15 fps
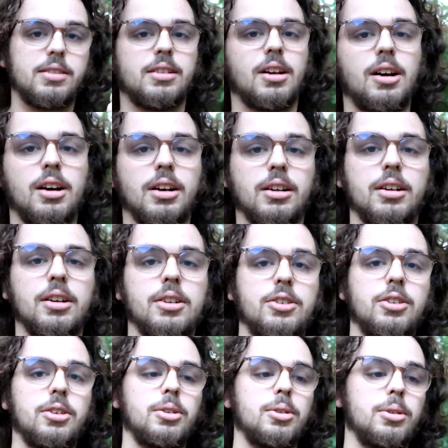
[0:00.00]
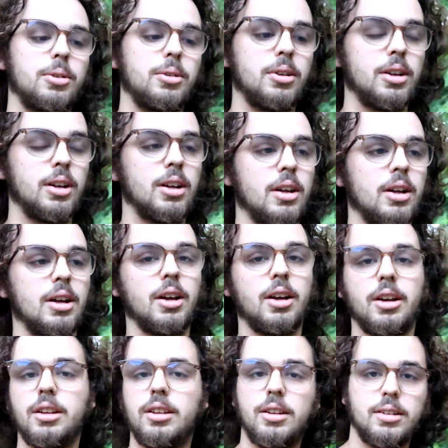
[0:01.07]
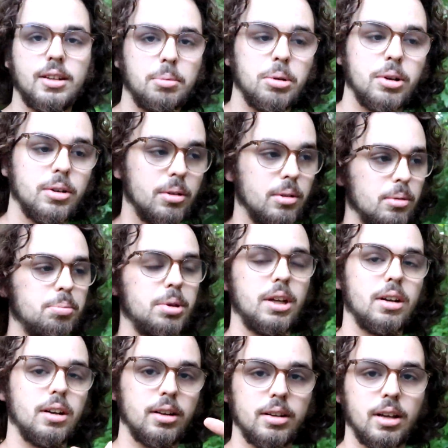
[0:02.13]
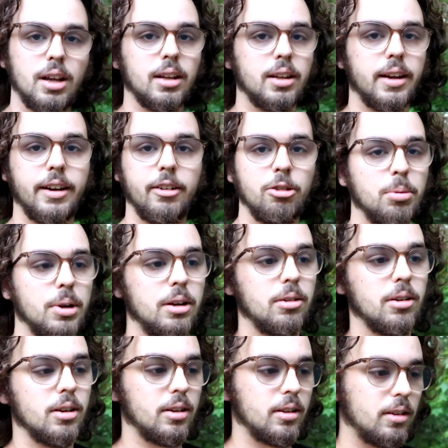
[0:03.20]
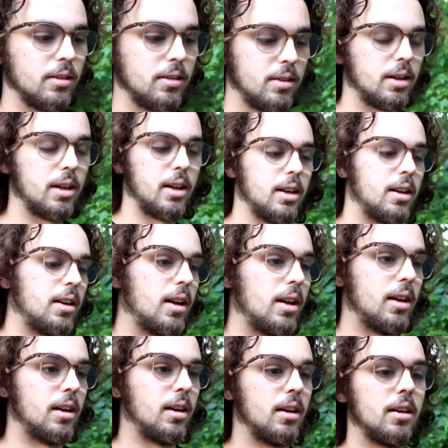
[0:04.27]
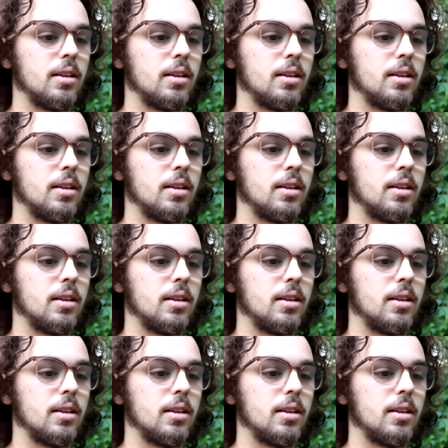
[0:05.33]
stock to the typical peanut tank that everybody runs, and then